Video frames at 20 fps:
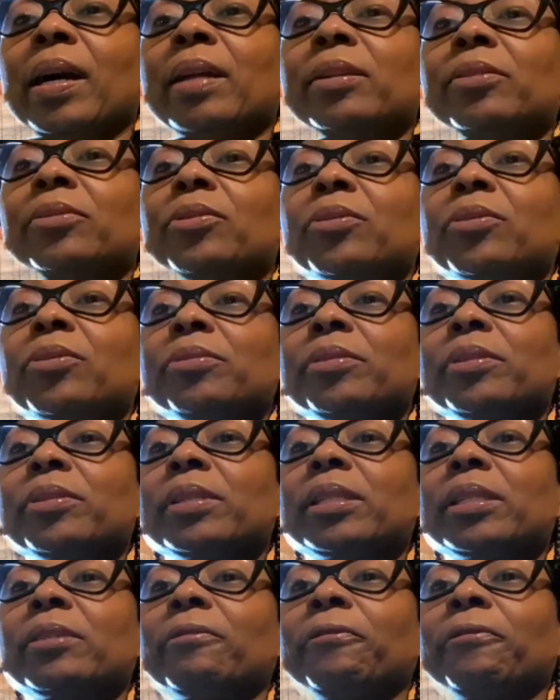
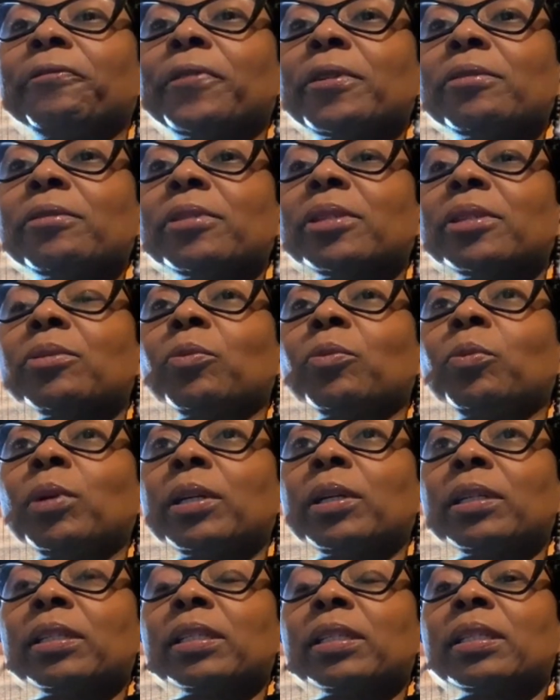noticed first
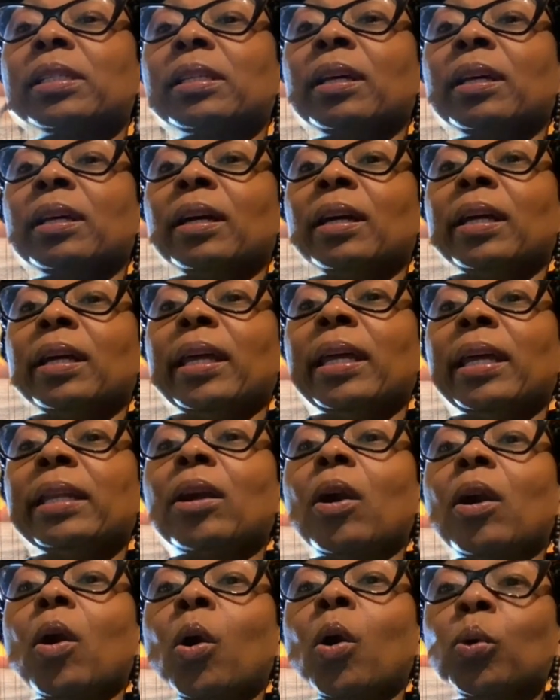was an
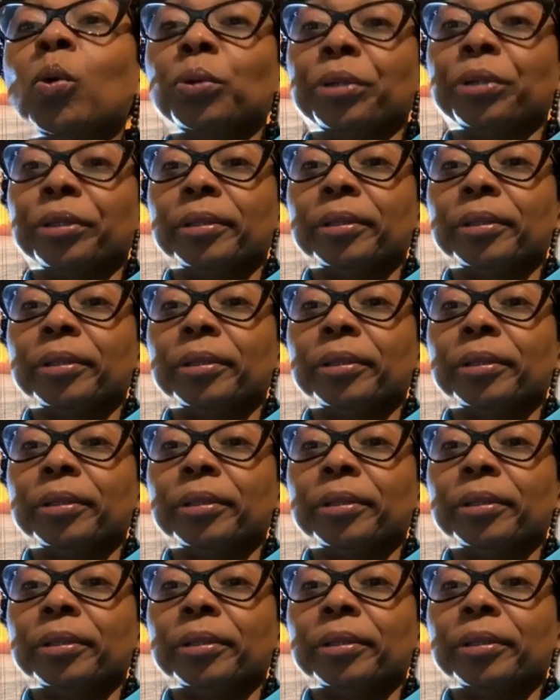odor.